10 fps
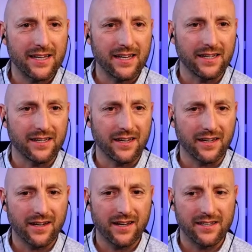
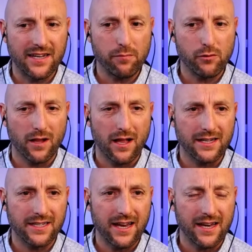and
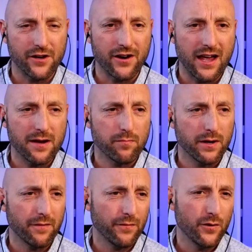conceptualize that in your head, but
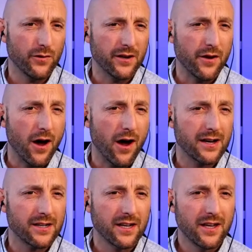if you had
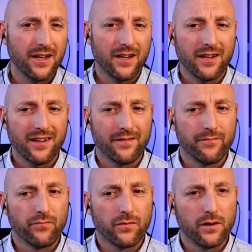not
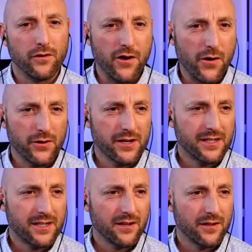
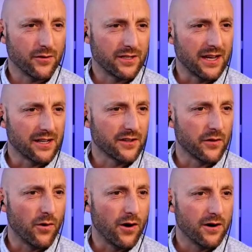noticed those things on the
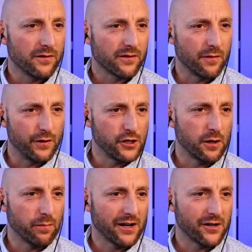wall, the
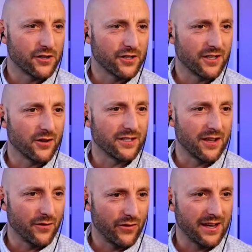fishing pictures, those
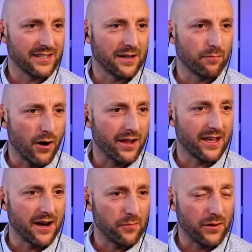other things, and brought
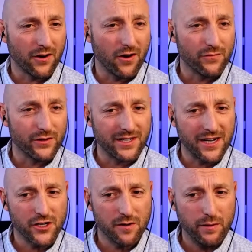that up in a
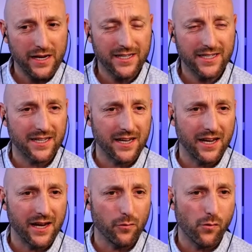conversation piece,
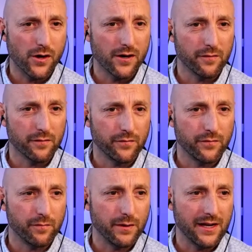it would have
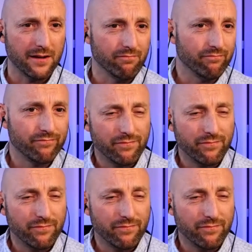been,